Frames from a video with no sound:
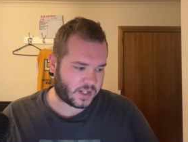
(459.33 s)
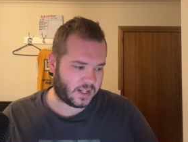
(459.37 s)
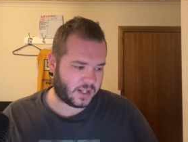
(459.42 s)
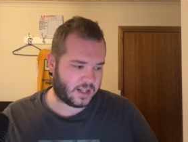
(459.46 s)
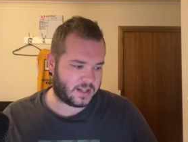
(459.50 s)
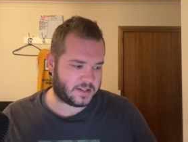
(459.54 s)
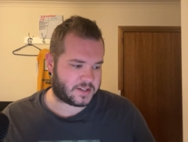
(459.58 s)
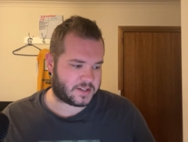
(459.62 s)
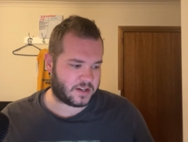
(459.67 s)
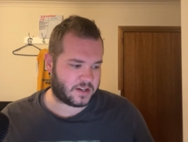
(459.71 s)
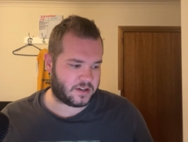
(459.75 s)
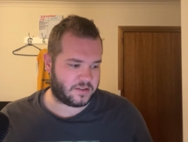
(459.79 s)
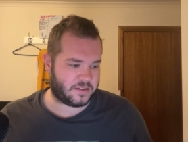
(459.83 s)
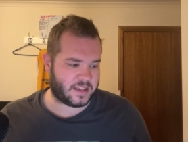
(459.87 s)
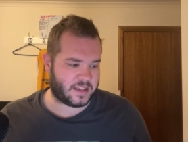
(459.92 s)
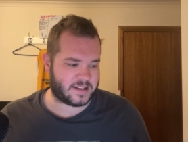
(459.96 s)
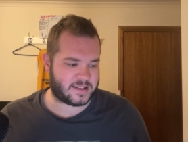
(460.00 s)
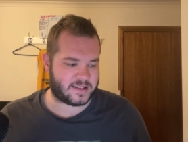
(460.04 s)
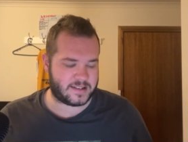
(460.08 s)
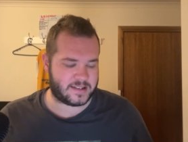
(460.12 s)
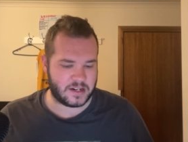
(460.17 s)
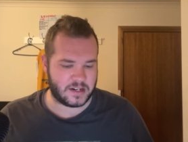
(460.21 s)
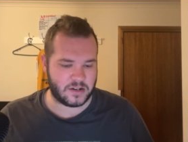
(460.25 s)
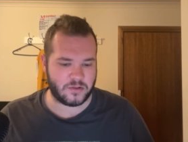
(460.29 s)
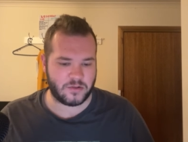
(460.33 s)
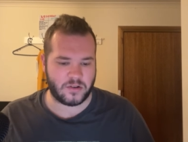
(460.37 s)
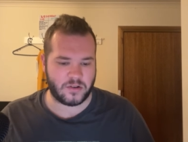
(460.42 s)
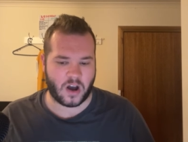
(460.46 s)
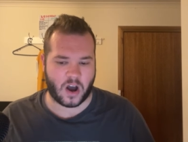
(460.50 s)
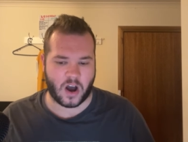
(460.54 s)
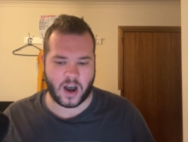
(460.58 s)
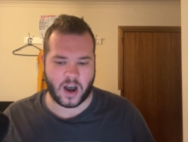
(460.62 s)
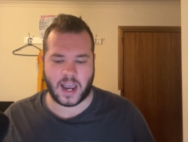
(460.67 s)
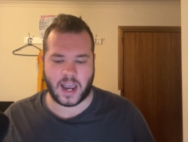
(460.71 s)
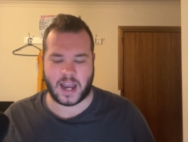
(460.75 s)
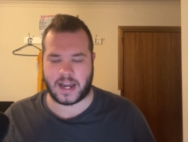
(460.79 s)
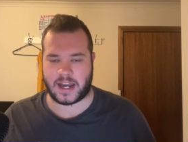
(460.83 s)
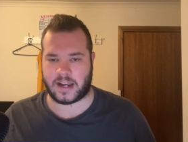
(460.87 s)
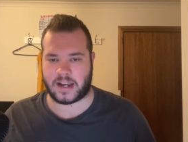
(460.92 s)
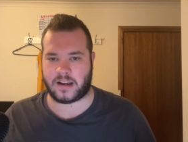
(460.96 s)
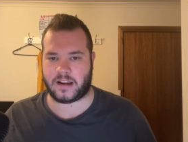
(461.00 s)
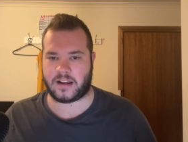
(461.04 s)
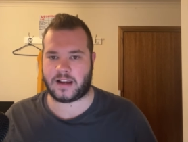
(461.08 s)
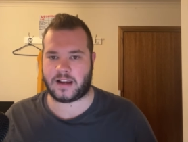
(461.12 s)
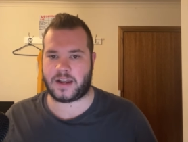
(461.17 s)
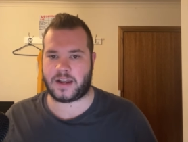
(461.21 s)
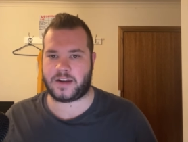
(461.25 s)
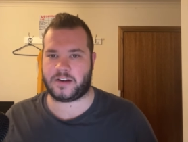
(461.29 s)
So they're still
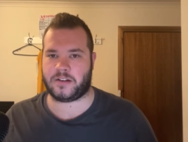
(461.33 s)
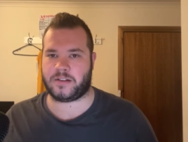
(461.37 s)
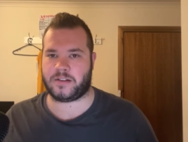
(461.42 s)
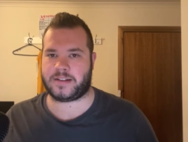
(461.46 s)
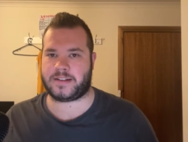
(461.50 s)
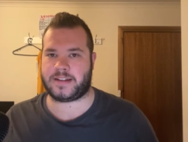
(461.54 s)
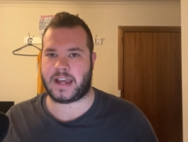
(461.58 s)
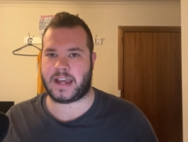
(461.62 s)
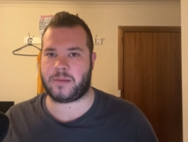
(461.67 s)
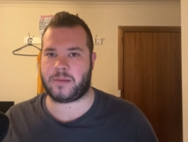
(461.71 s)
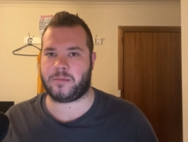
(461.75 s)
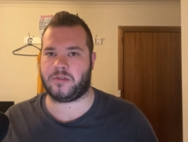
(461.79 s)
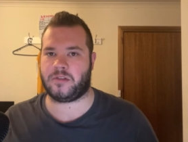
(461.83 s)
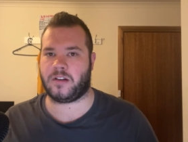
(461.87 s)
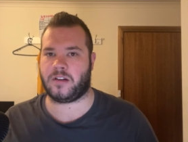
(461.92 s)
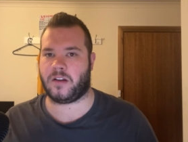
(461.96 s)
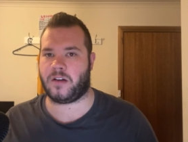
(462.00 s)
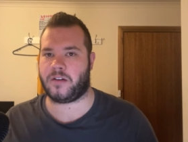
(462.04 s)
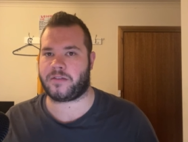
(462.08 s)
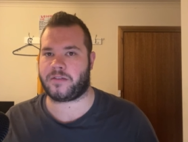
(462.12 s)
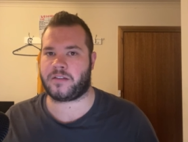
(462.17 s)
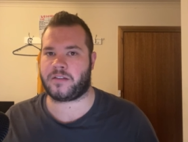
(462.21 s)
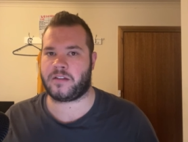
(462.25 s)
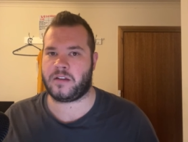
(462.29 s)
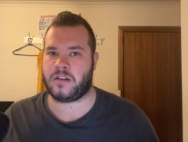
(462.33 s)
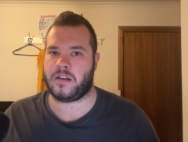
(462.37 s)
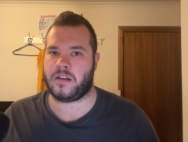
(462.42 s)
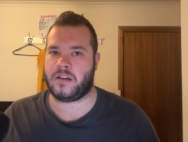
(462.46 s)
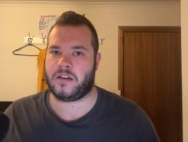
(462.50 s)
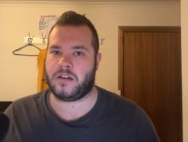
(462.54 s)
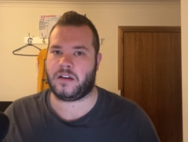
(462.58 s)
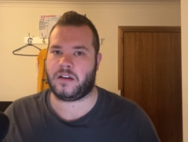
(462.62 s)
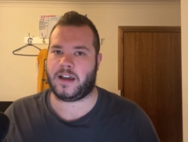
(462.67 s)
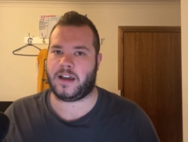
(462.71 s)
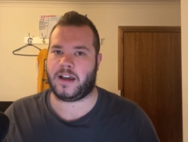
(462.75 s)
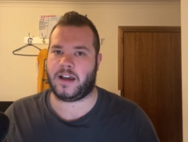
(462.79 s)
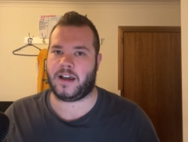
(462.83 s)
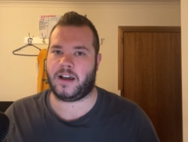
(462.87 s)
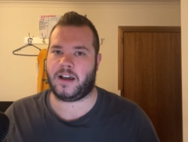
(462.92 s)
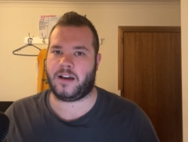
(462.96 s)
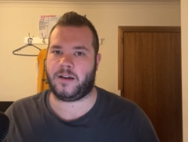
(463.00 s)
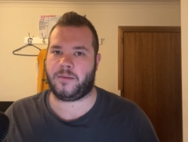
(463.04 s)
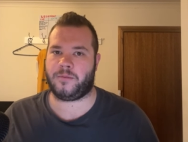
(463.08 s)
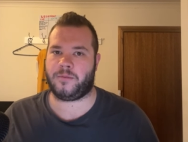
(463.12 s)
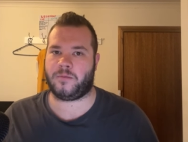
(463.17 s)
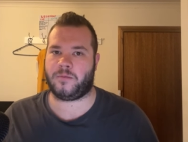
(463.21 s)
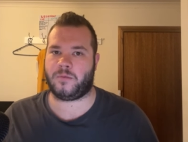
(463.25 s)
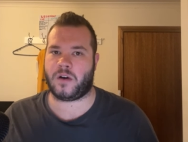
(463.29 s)
hiding under a tablecloth,
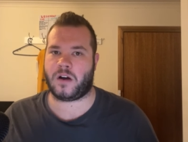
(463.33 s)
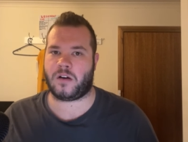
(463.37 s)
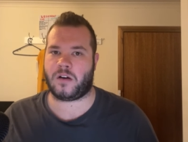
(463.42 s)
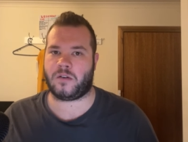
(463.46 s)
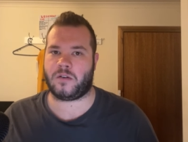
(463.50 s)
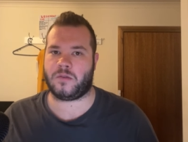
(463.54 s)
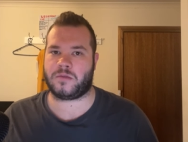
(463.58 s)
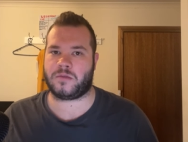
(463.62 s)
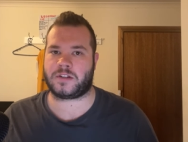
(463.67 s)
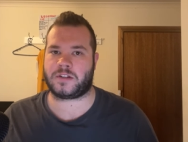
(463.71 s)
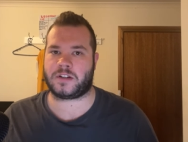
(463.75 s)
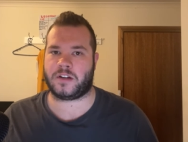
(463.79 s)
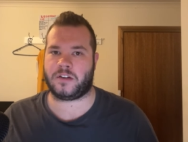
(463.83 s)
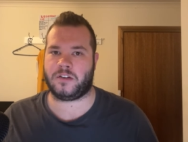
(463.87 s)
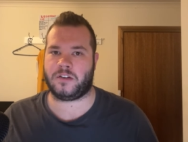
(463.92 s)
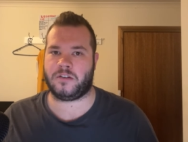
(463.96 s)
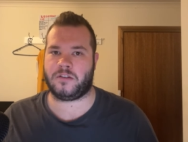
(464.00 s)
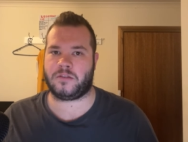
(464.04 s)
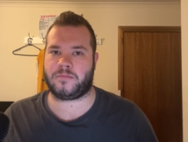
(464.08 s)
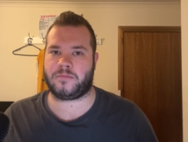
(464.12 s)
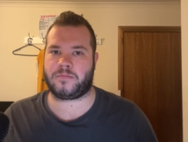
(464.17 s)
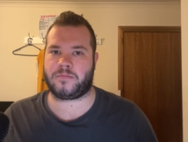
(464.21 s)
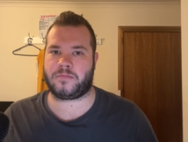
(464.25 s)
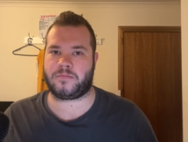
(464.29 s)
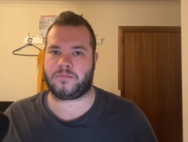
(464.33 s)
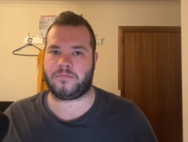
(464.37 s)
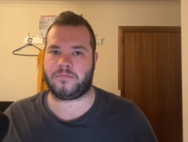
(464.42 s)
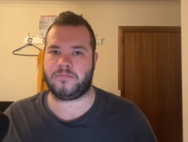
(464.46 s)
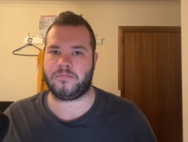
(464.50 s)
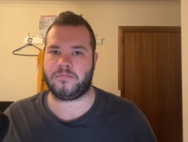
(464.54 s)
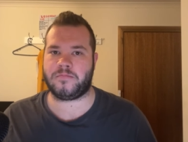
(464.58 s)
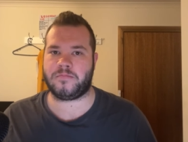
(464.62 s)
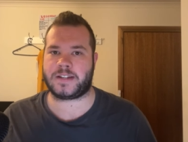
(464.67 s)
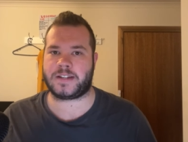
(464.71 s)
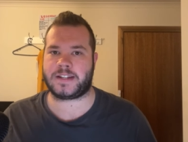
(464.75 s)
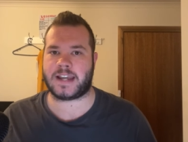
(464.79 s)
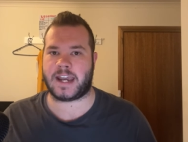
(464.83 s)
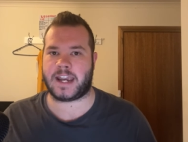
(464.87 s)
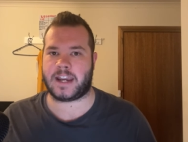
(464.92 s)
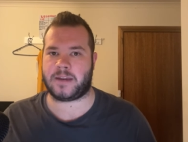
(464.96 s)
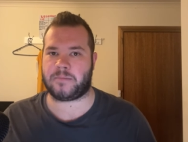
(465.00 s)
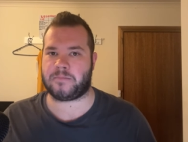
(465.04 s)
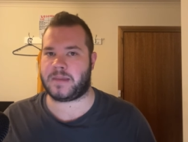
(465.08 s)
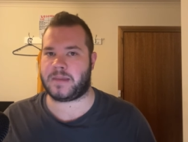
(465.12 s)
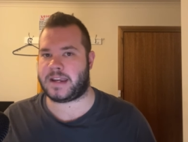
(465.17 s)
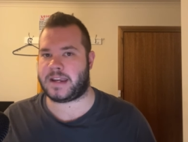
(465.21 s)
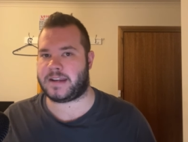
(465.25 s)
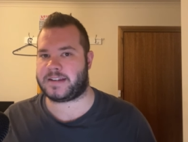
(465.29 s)
while also
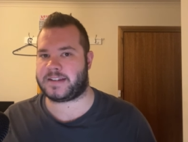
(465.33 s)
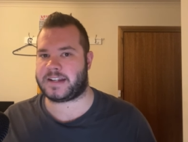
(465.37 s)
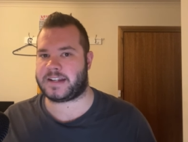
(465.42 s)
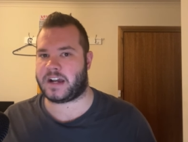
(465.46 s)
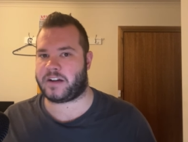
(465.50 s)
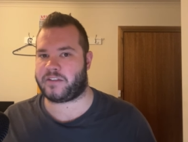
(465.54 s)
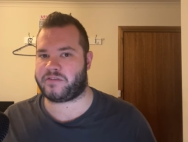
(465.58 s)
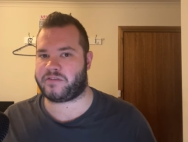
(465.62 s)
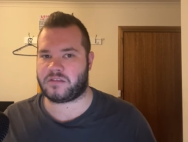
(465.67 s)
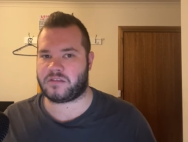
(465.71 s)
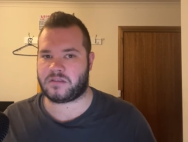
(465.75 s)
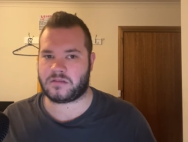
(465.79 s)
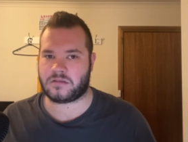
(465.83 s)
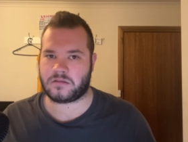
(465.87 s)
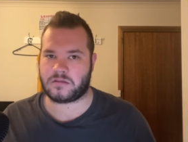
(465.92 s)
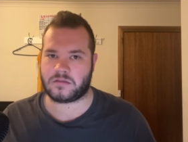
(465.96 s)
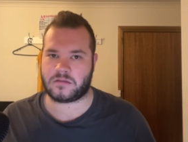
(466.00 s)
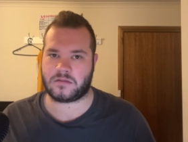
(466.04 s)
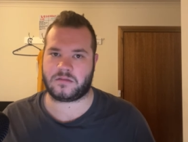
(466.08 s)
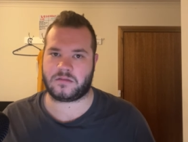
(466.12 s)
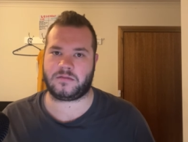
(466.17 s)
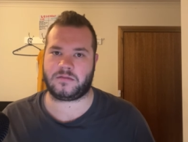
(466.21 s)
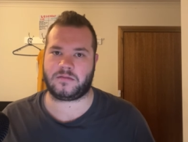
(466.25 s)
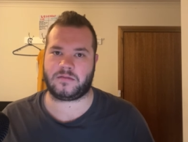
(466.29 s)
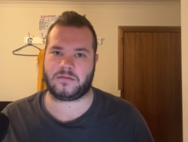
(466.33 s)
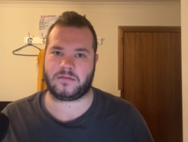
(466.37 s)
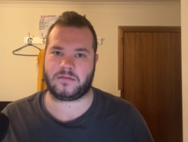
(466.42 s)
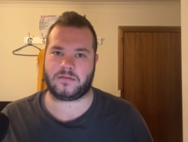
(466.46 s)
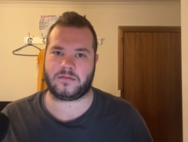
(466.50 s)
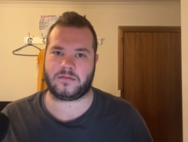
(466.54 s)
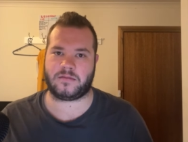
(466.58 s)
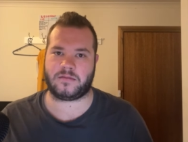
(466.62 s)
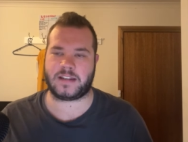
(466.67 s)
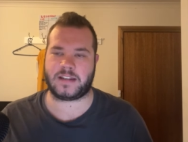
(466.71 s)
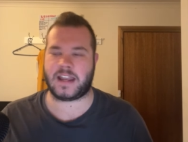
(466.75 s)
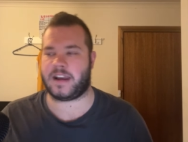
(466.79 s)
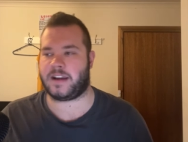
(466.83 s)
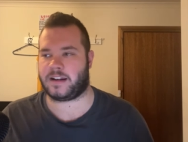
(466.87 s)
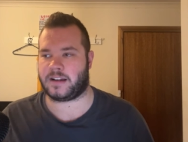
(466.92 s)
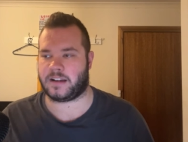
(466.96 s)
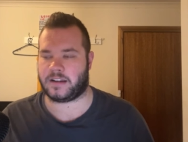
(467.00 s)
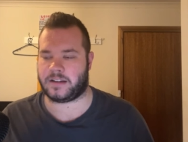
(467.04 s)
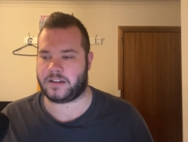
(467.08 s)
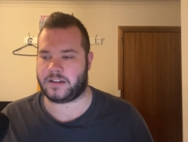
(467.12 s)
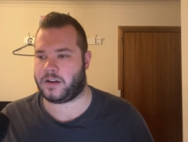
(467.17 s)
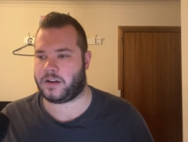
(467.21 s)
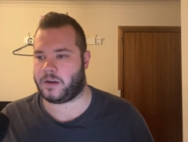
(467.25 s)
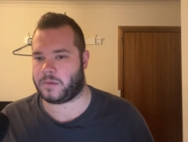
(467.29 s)
saying mean stuff.
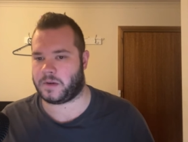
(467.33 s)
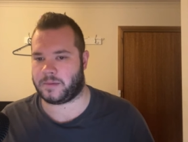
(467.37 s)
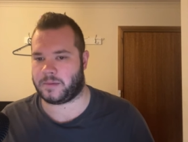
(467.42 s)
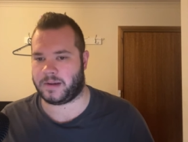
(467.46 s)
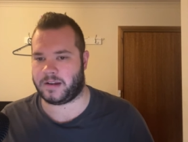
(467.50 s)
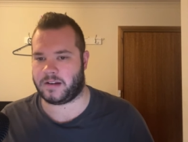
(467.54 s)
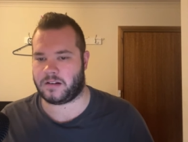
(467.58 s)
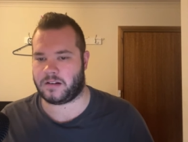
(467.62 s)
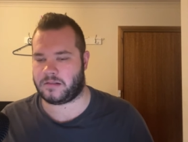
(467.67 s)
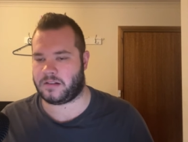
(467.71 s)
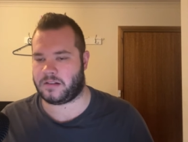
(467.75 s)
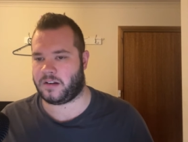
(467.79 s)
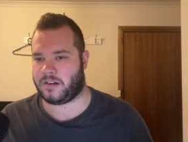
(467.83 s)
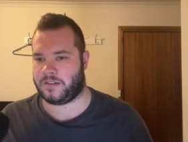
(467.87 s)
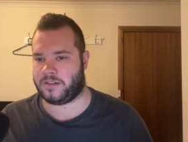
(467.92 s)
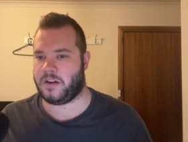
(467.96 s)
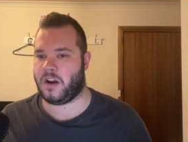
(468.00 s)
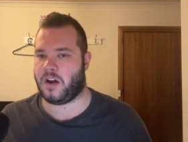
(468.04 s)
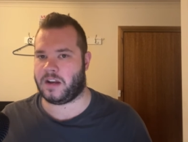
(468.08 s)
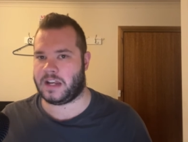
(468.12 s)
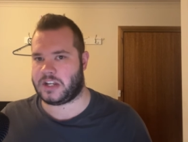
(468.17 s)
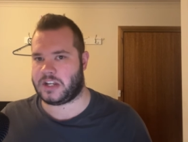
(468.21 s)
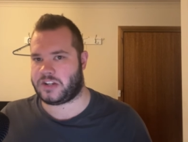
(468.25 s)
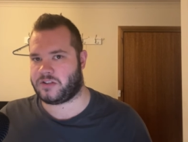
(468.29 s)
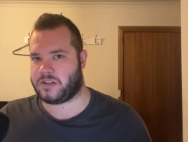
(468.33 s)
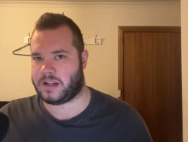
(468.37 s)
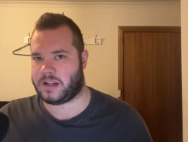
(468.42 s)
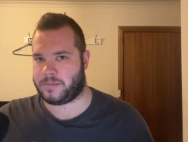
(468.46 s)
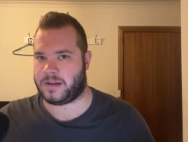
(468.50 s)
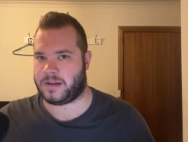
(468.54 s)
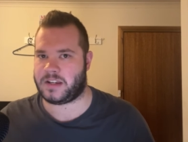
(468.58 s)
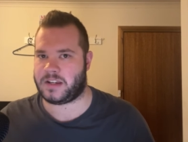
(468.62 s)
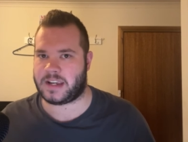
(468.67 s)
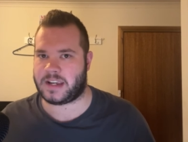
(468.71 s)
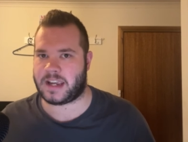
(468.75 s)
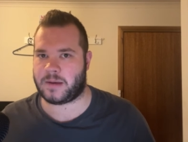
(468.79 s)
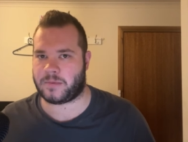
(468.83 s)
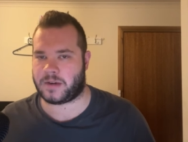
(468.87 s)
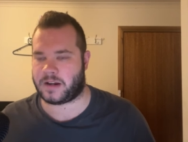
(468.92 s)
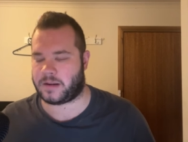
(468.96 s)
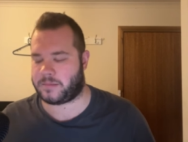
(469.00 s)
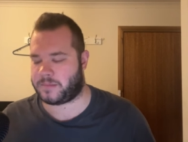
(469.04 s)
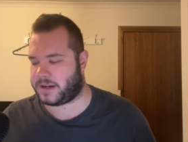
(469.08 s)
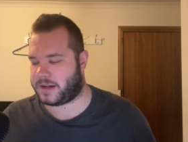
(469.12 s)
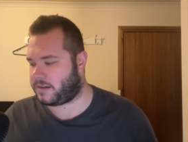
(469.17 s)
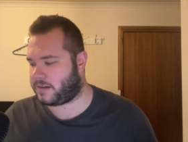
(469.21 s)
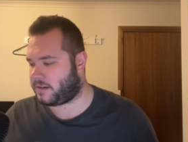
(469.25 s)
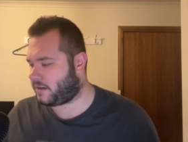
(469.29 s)
Technically, you know what I mean. Not literally, but you get what I
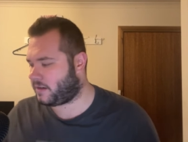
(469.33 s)
mean.